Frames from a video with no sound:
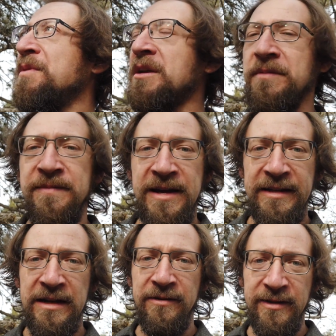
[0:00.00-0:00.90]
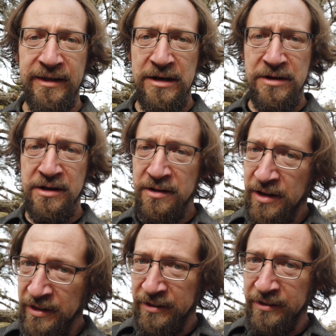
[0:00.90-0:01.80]
be coming back down to this area,
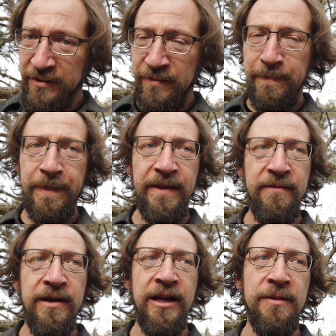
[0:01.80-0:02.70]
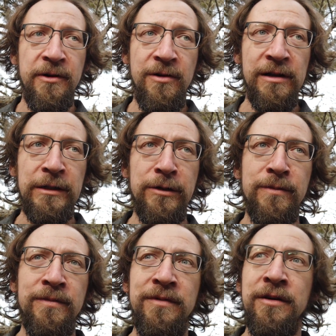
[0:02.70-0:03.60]
and when I come across
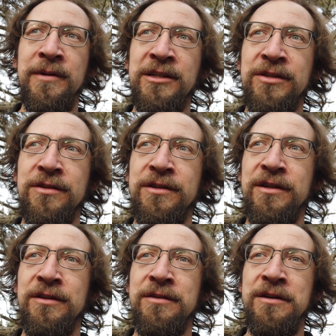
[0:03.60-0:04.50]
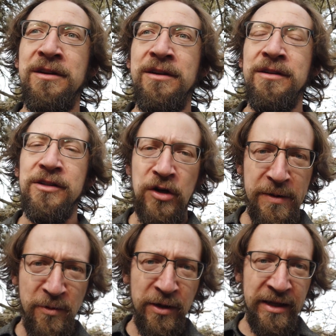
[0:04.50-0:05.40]
them, I'll make sure to try
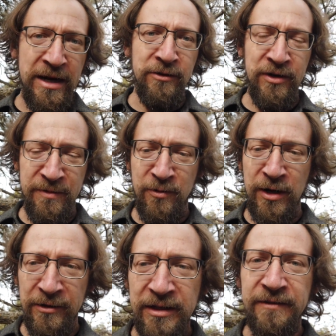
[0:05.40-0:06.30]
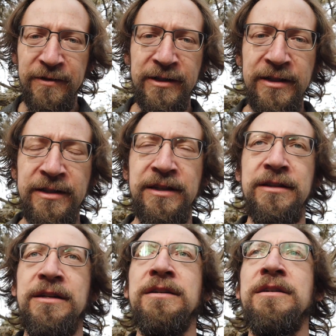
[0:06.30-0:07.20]
to point that out, try to point out the differences,
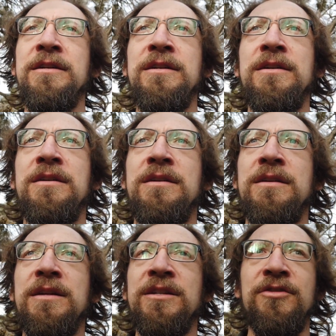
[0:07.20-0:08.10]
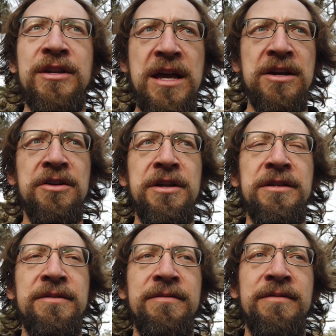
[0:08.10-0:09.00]
and get your take on
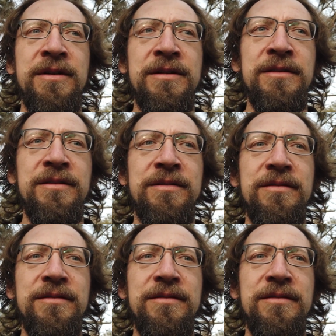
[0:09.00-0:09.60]
it, and